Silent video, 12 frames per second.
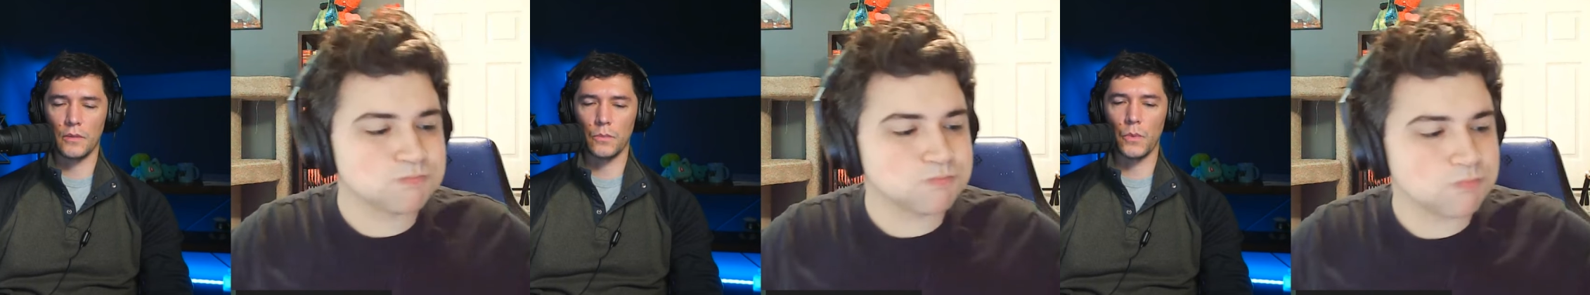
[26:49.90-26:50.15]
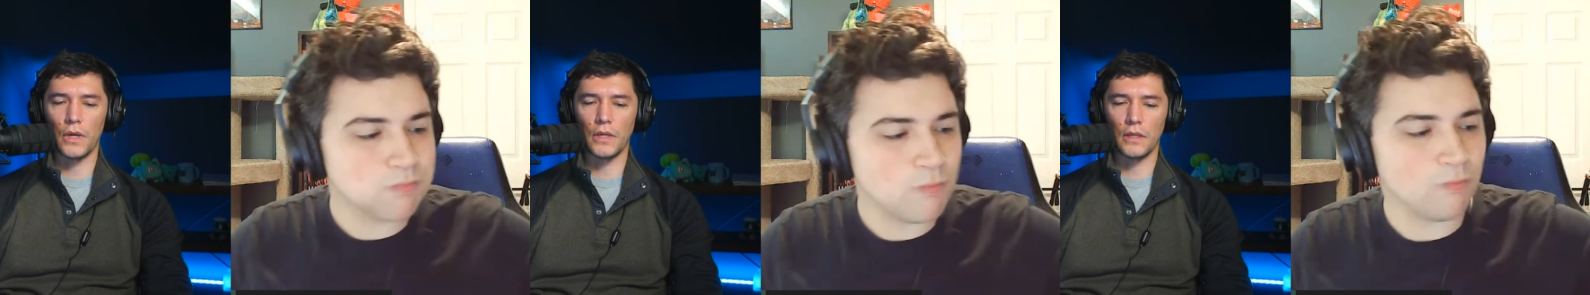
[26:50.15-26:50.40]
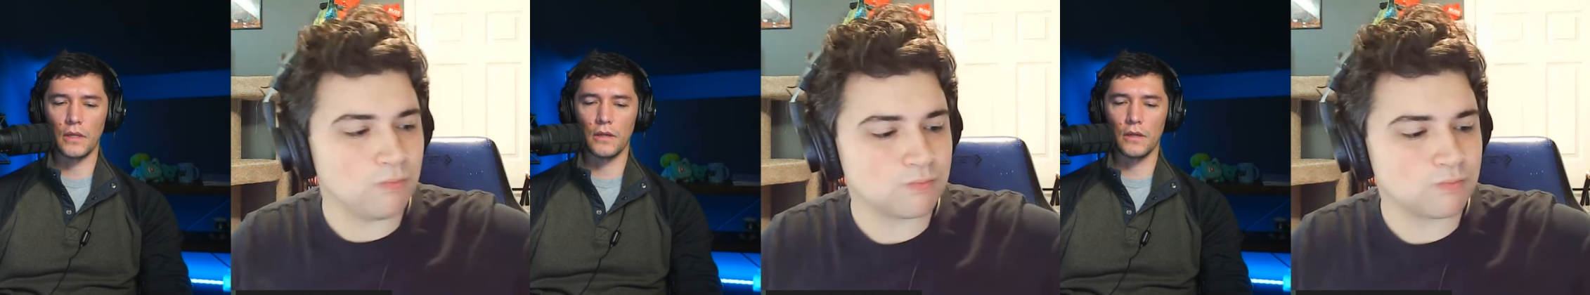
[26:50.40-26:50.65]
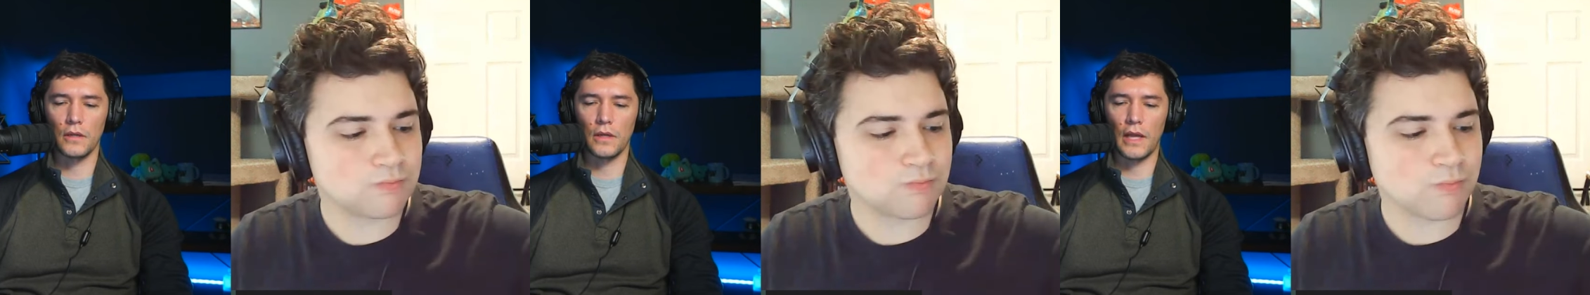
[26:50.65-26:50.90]
Speaker 1: but
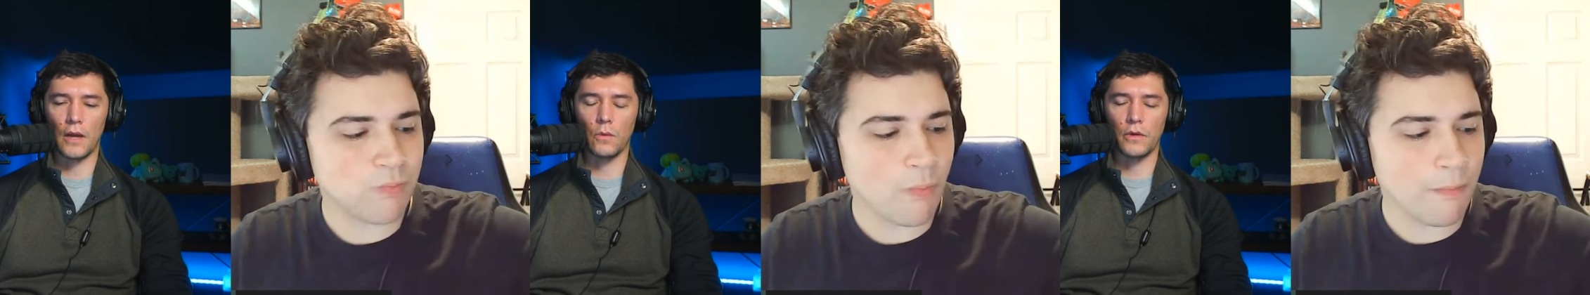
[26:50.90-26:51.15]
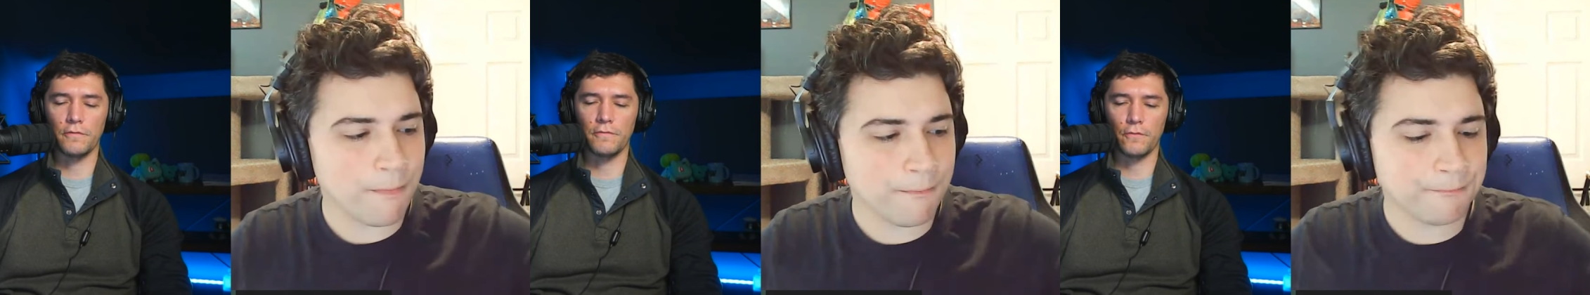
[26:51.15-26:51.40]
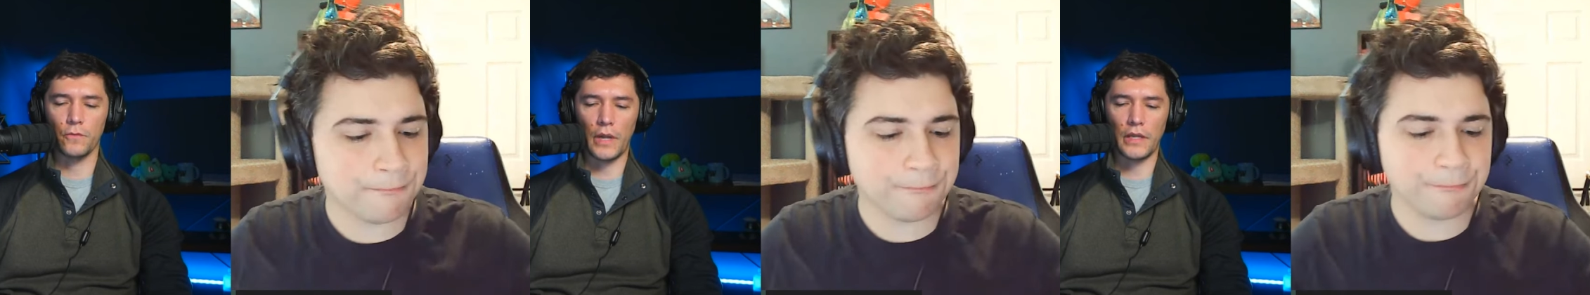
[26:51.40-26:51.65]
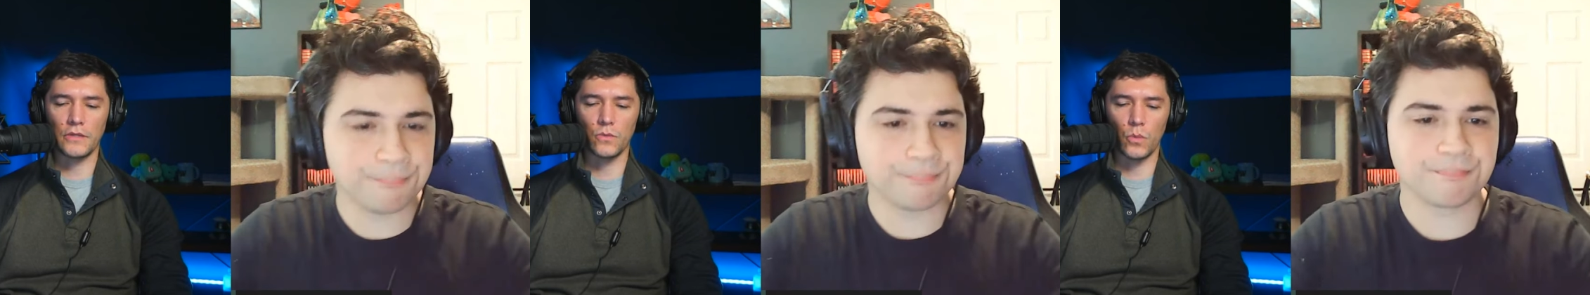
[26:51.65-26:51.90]
how I
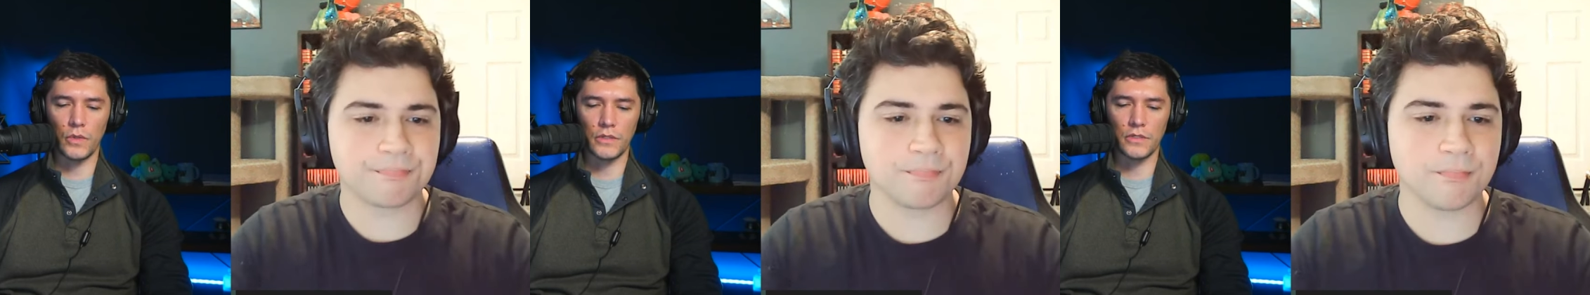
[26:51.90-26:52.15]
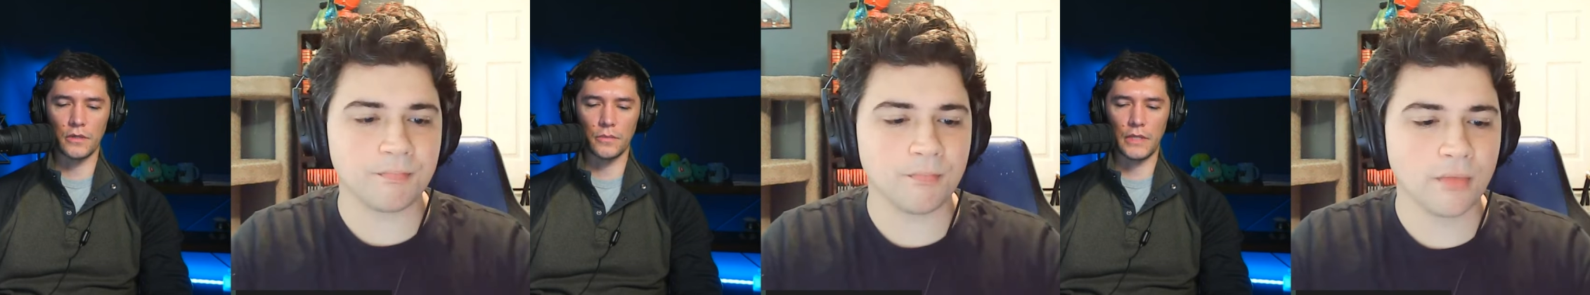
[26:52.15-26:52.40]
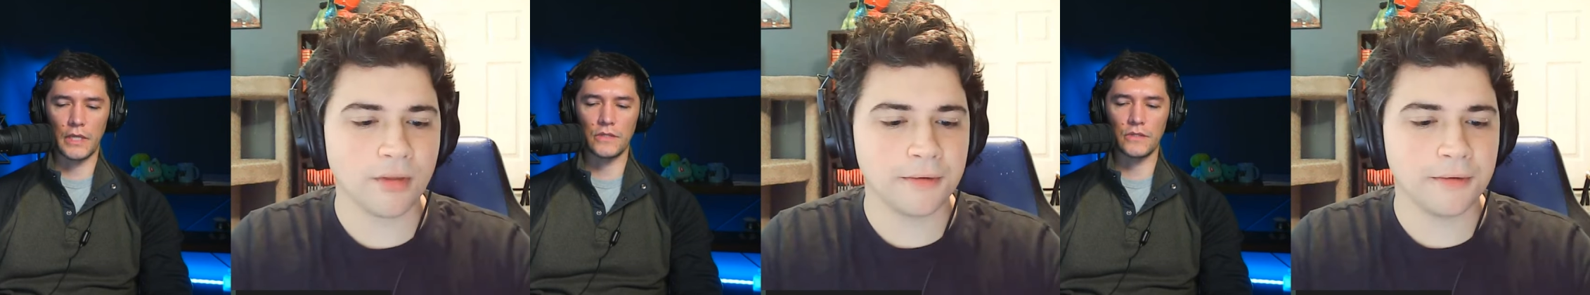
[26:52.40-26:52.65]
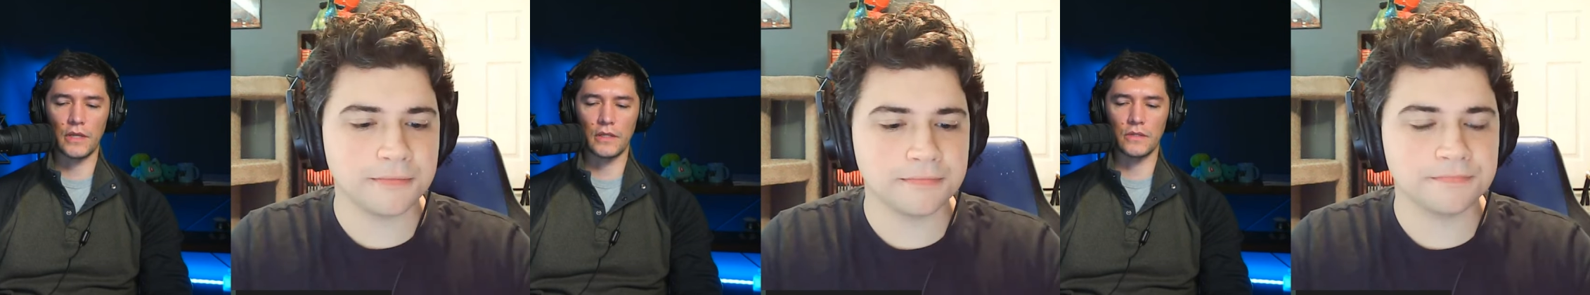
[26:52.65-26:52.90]
phrase wisdom
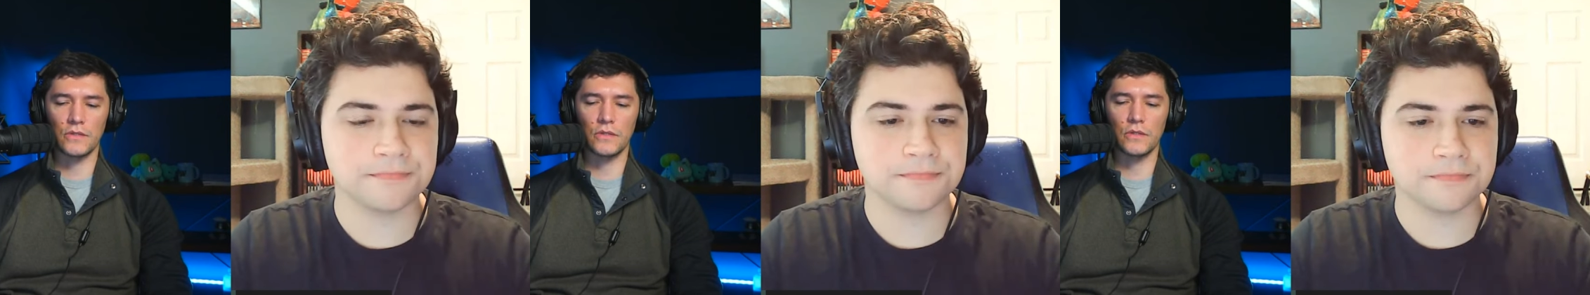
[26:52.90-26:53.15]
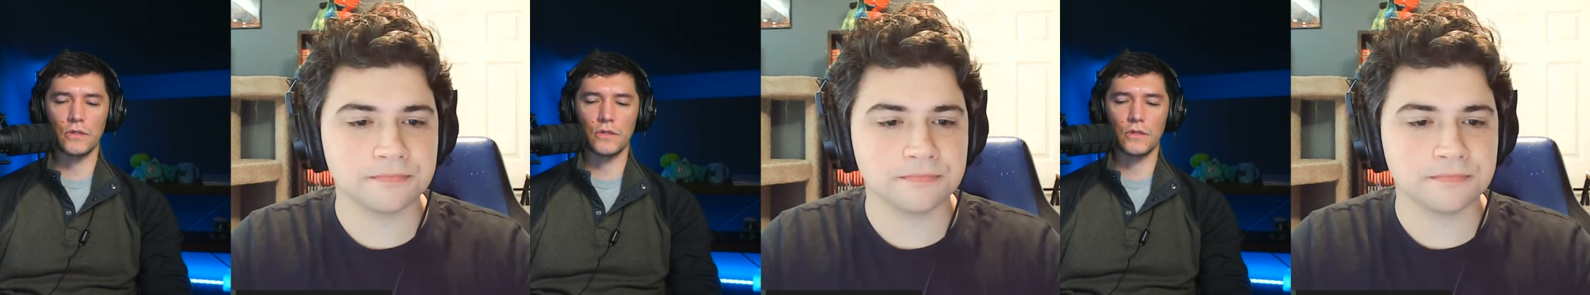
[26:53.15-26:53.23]
is that it's